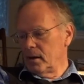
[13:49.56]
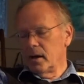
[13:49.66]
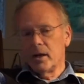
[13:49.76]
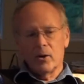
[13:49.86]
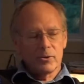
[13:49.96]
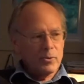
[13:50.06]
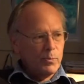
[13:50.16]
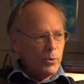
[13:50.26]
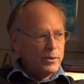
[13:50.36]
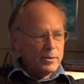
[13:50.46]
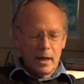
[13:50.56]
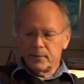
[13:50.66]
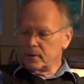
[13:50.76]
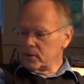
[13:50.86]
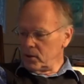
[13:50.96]
He also points out
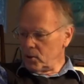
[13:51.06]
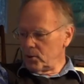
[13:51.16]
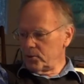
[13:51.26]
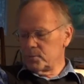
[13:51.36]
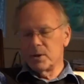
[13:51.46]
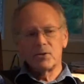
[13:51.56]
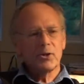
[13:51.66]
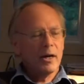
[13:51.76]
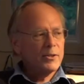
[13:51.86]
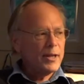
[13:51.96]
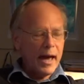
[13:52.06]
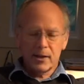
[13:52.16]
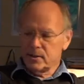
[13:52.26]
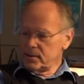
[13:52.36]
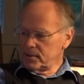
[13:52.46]
that the earth spins on its
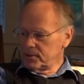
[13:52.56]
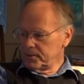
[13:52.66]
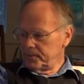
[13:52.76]
axis,